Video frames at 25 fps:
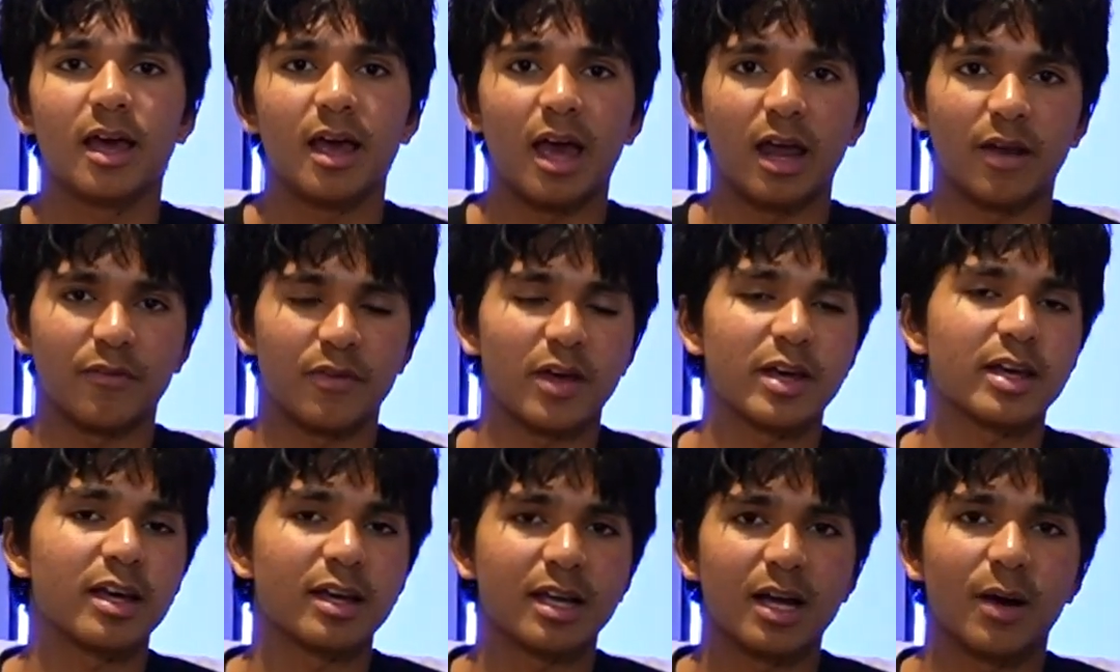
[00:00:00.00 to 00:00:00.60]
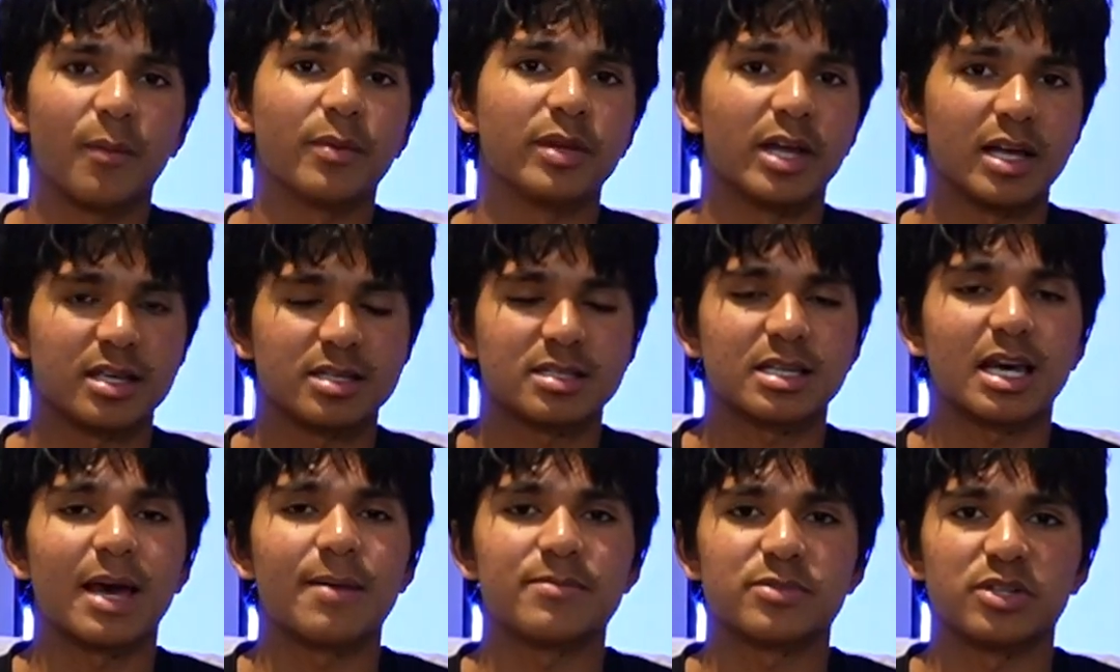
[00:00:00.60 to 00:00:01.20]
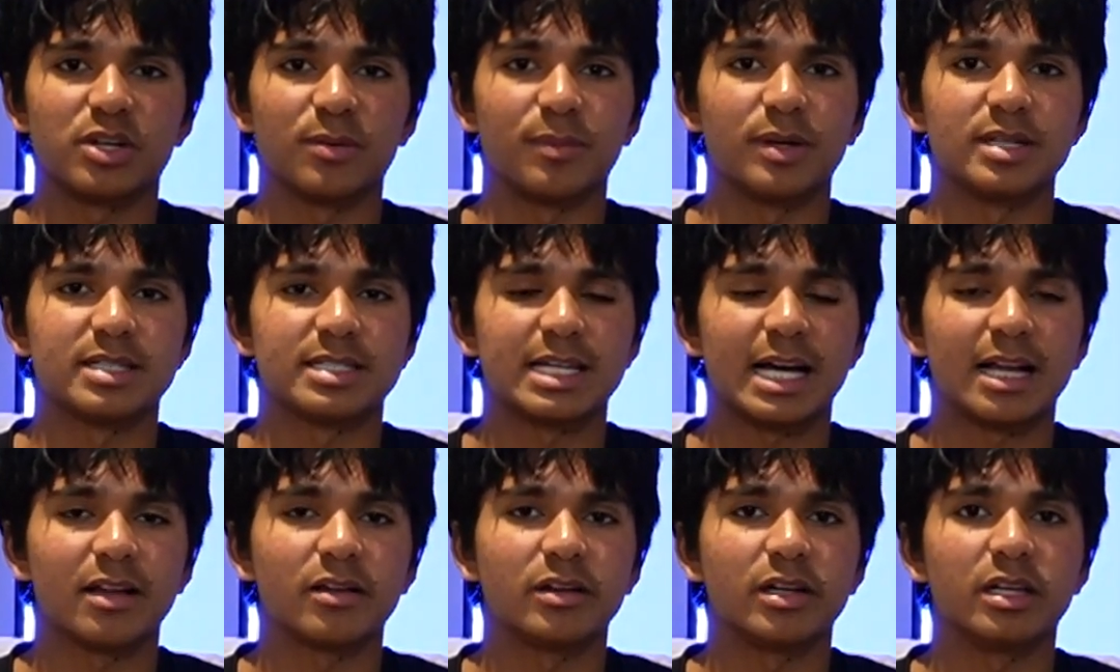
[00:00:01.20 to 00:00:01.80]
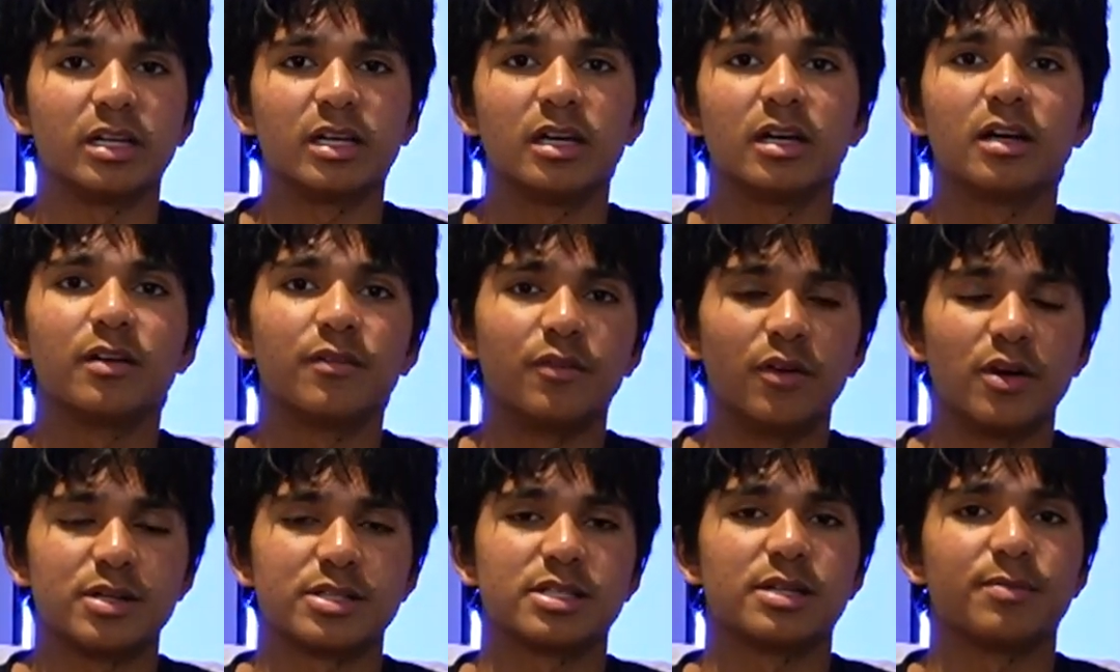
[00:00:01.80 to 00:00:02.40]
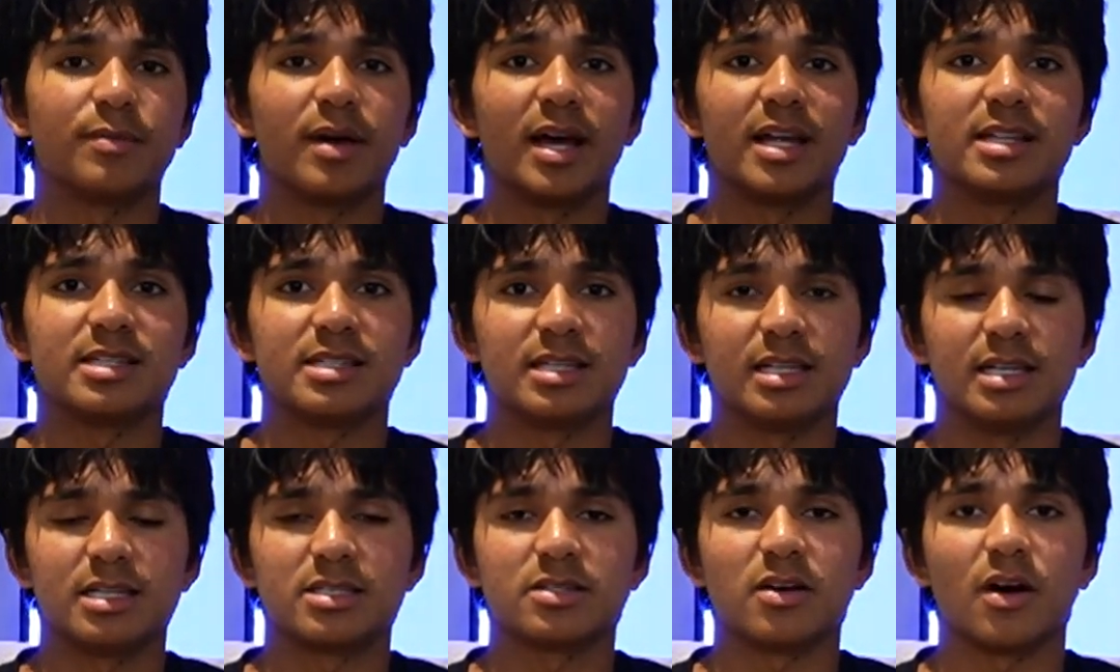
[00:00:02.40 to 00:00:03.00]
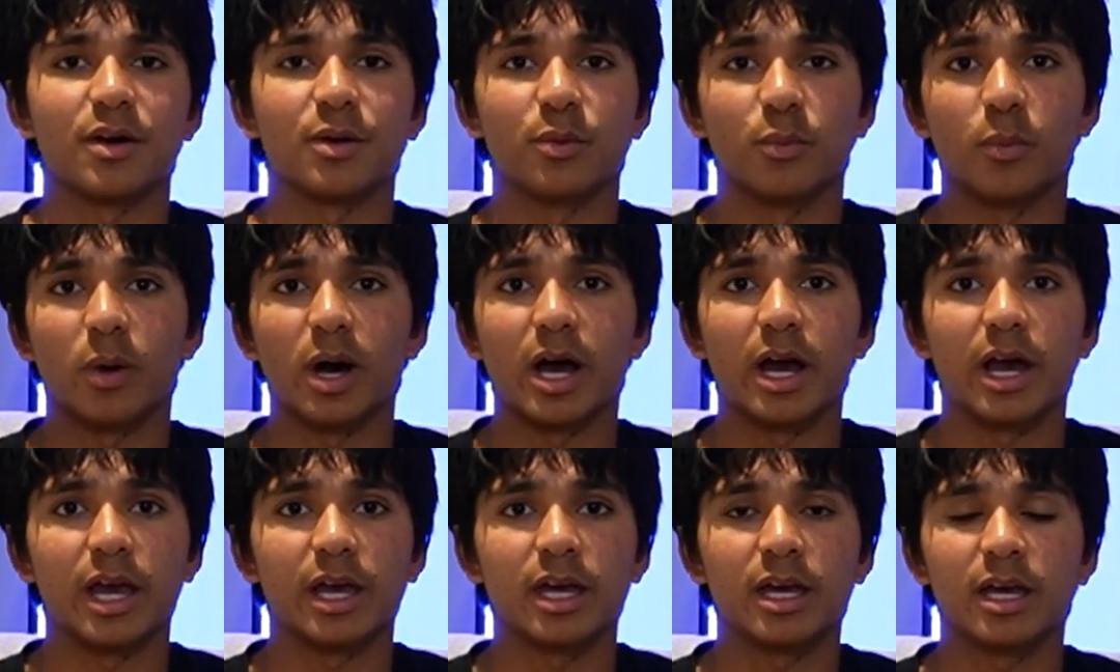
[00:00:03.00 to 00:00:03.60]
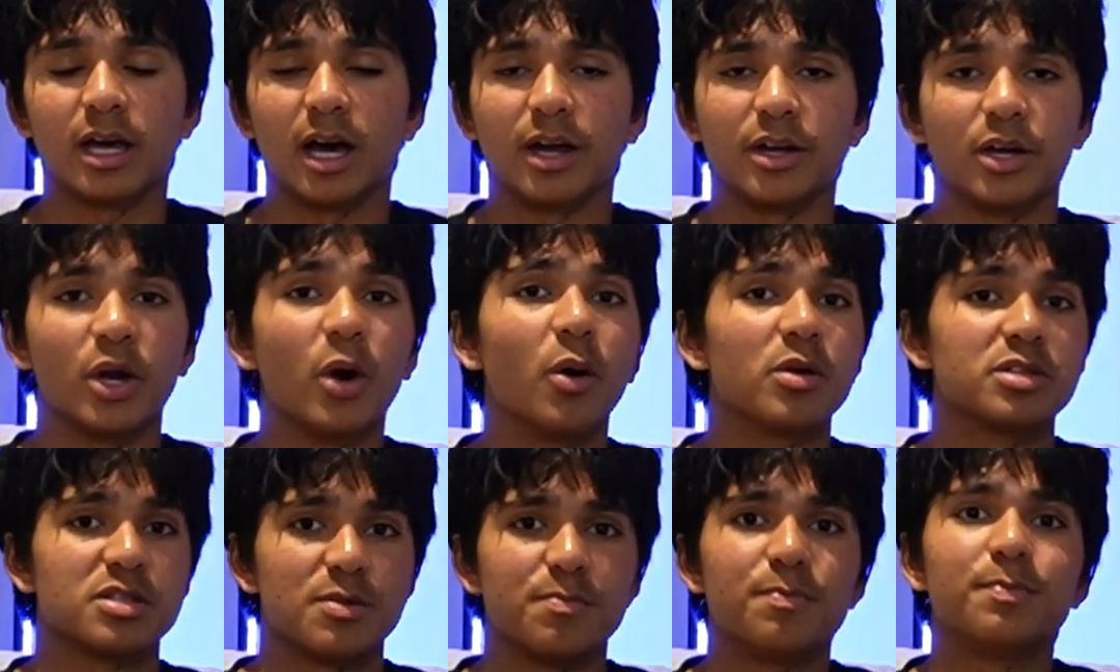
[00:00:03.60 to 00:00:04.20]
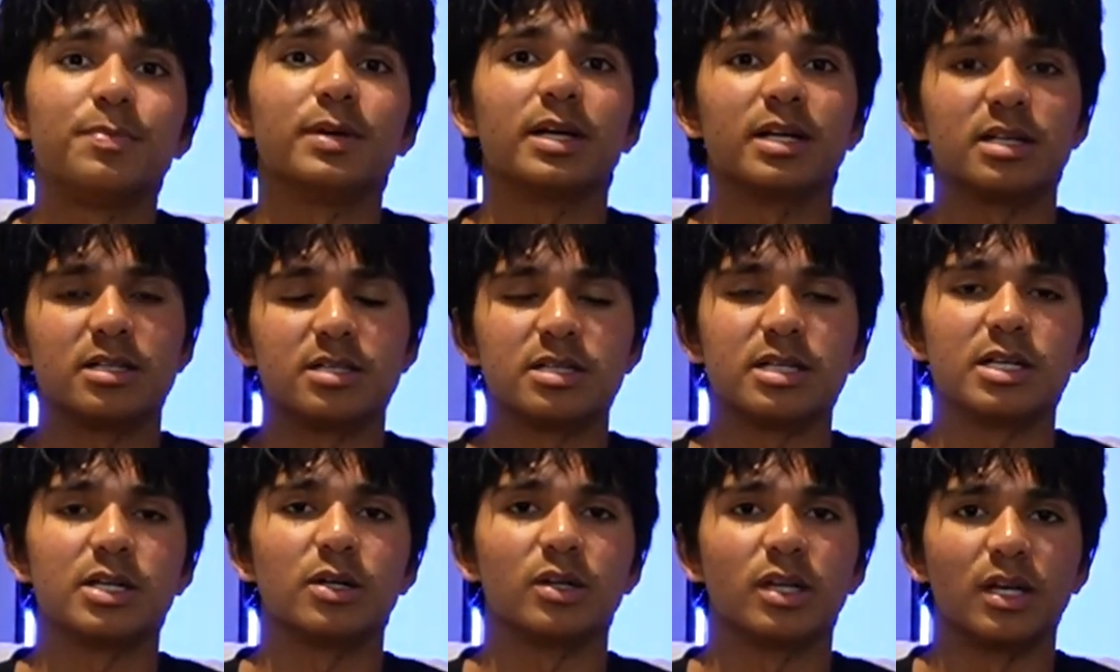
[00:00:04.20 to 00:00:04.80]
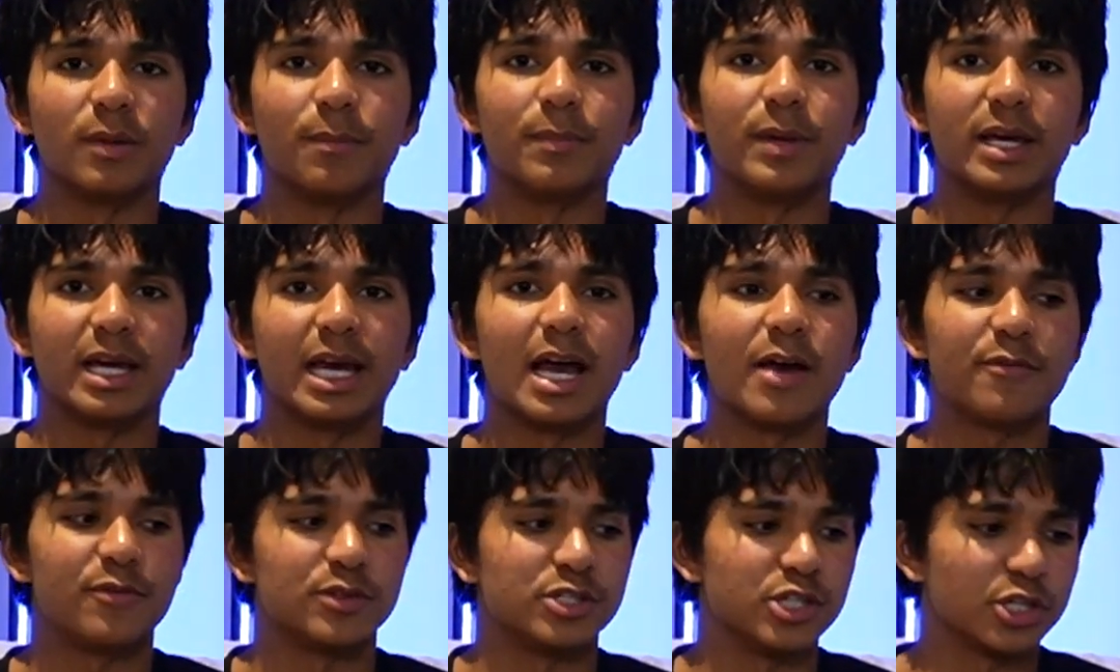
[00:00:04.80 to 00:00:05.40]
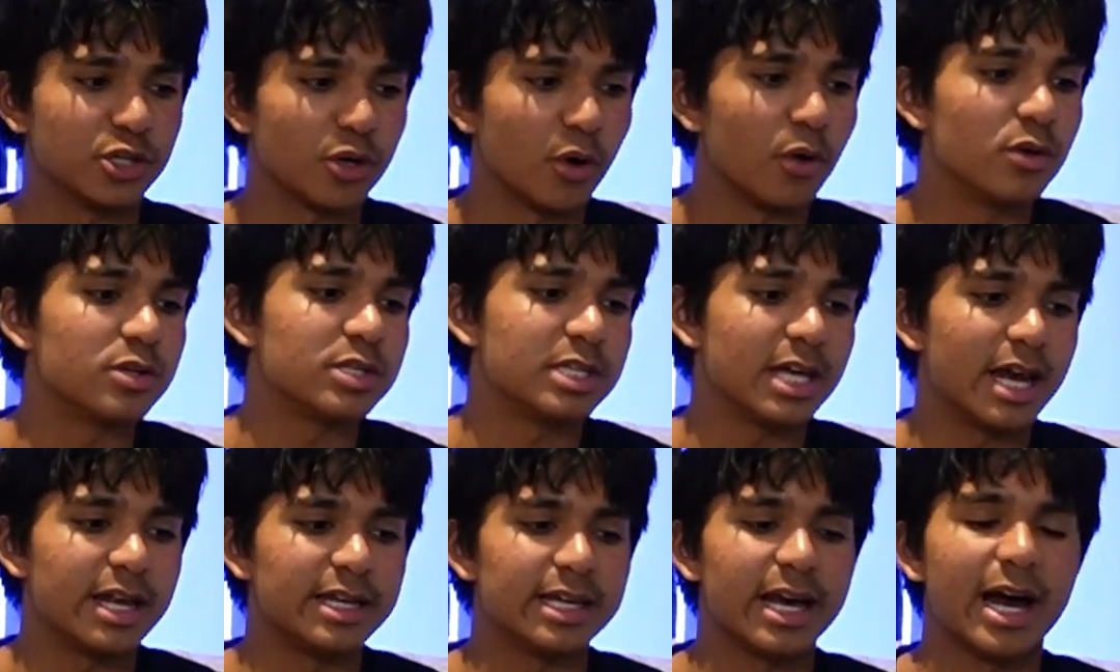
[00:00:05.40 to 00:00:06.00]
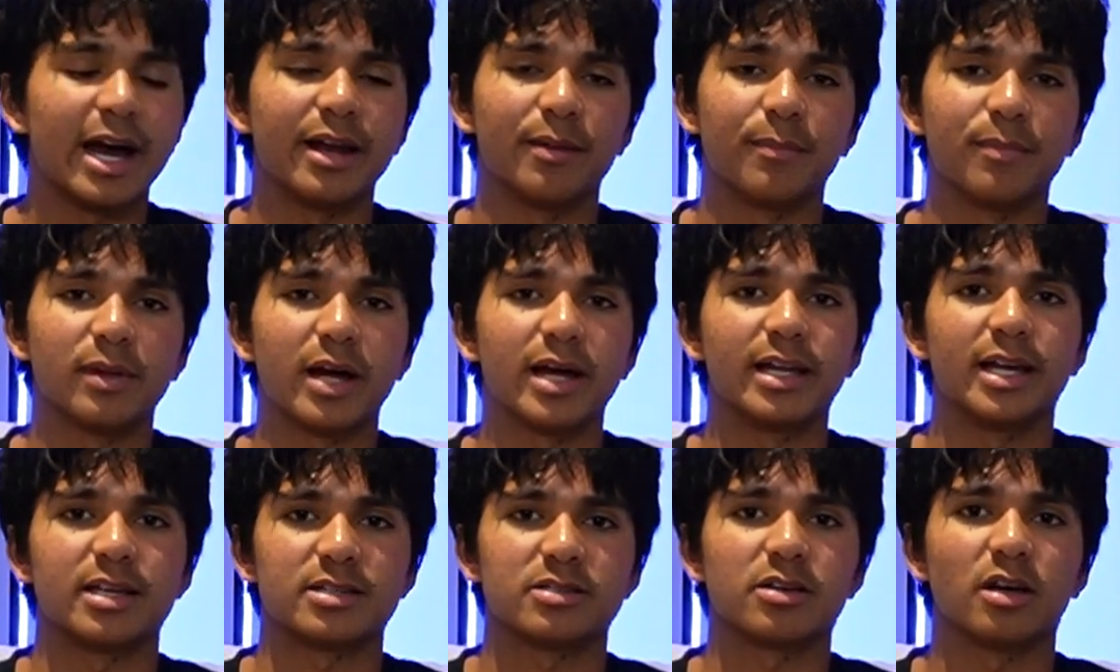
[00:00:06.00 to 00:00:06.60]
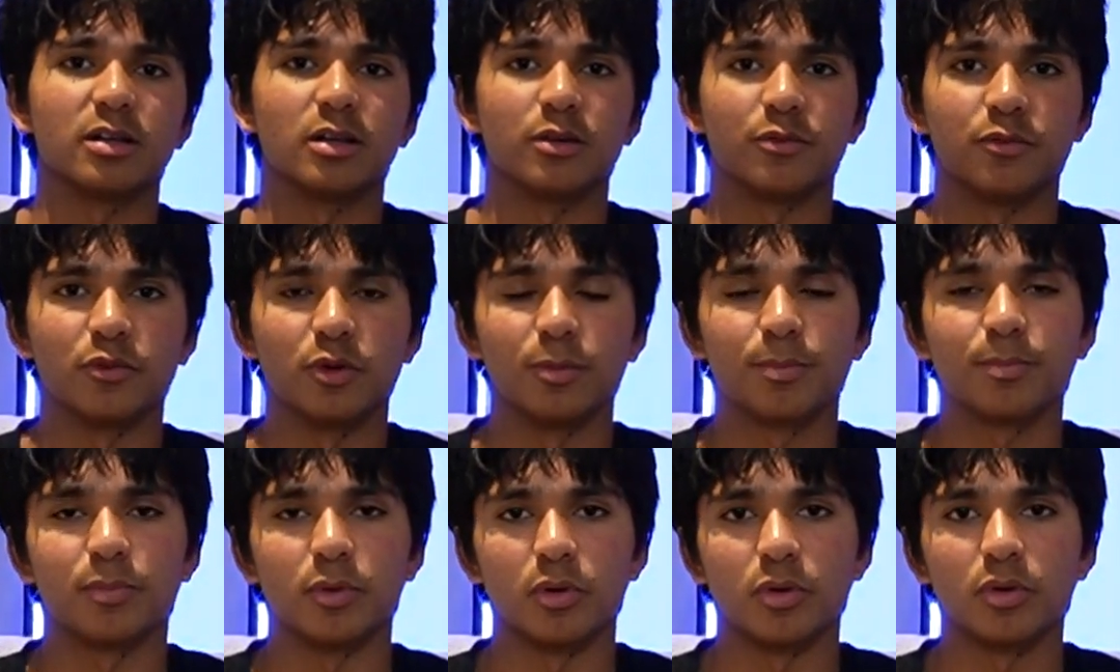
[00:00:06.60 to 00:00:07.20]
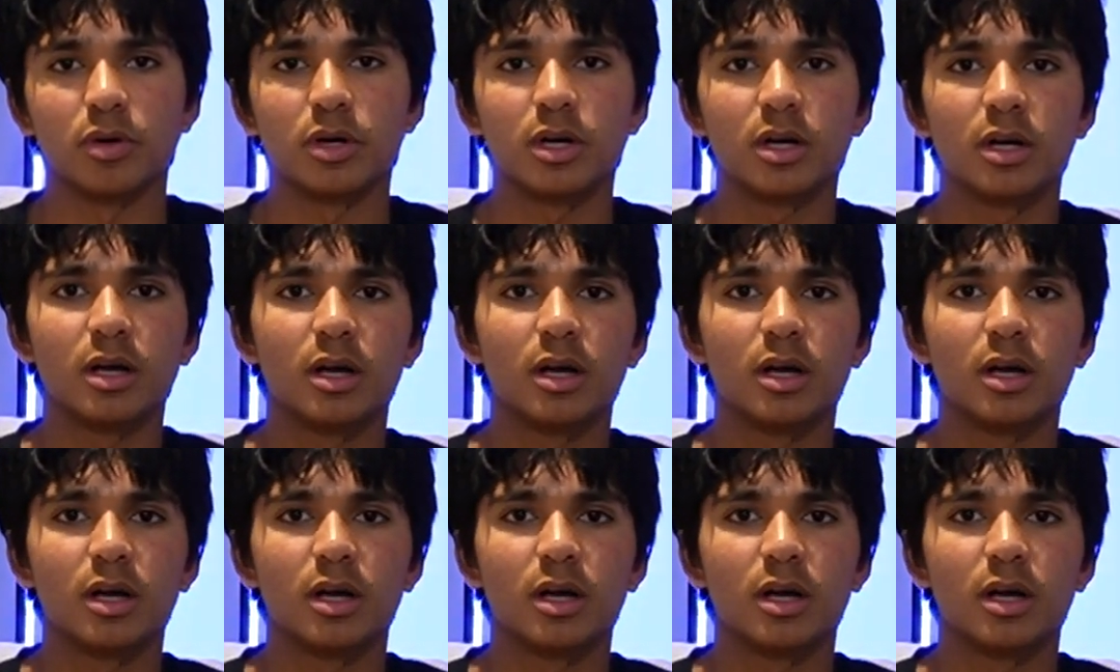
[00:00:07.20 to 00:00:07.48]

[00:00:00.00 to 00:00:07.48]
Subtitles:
And if they can come with that same sort of mentality versus the Man City side away, I know it's a big deal and a big effort to go to the Etihad and play that style of football.